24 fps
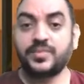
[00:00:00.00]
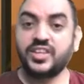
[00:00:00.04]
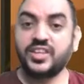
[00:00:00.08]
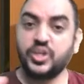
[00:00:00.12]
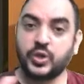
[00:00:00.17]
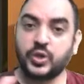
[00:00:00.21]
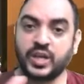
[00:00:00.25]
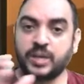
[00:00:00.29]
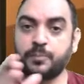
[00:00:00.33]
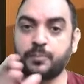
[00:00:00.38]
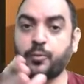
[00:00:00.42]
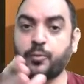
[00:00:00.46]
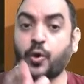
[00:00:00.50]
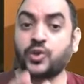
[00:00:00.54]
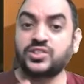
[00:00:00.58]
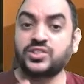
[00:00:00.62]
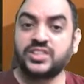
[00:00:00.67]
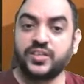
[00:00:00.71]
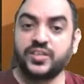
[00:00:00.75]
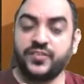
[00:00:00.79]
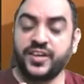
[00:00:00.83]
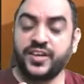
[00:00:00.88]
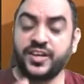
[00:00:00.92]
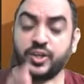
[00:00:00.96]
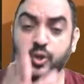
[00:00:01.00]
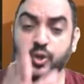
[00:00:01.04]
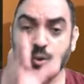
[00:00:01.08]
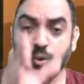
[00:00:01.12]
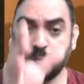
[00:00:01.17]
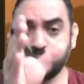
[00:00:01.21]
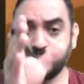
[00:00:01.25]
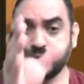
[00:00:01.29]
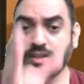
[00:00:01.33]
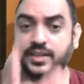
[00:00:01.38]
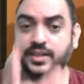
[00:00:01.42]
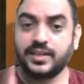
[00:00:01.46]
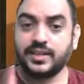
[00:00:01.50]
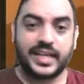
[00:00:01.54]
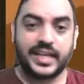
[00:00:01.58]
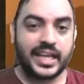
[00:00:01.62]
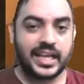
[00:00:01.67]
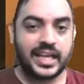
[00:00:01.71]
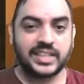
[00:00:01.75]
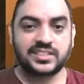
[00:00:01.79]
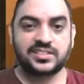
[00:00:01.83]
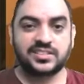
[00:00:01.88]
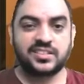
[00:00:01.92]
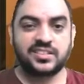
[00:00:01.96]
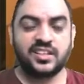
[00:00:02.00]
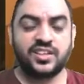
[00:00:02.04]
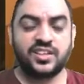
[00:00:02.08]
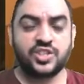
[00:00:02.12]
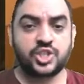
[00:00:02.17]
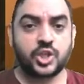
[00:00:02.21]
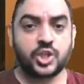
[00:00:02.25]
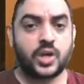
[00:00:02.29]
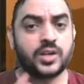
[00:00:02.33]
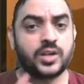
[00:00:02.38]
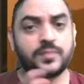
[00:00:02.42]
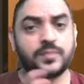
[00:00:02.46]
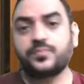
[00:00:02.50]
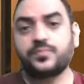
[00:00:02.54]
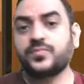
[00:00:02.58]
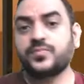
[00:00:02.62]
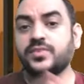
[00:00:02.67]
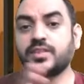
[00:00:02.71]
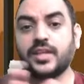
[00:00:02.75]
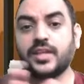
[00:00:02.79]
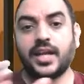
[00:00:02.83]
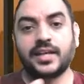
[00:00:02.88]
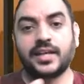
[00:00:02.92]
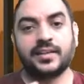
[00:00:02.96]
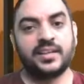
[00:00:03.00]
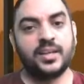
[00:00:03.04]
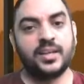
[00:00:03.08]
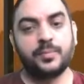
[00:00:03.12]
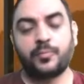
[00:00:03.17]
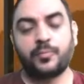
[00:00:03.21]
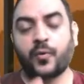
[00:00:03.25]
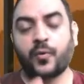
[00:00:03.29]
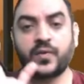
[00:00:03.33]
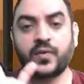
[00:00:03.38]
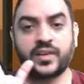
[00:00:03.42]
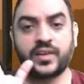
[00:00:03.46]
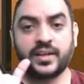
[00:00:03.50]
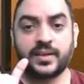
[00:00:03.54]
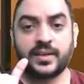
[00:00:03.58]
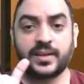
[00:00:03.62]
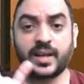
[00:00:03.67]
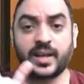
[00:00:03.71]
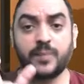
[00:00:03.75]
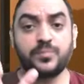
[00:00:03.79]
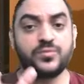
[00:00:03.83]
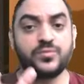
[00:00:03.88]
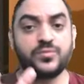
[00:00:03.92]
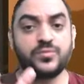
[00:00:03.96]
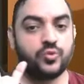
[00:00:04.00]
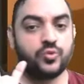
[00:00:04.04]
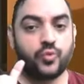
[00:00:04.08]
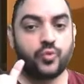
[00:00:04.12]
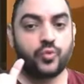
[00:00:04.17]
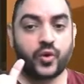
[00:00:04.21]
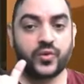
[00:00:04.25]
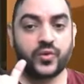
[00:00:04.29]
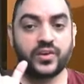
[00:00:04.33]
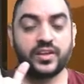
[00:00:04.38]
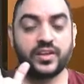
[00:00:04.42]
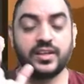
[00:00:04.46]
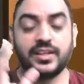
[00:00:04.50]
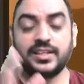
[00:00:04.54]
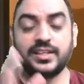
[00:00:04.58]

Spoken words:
You can pause the video, take a screenshot at any point in time you want.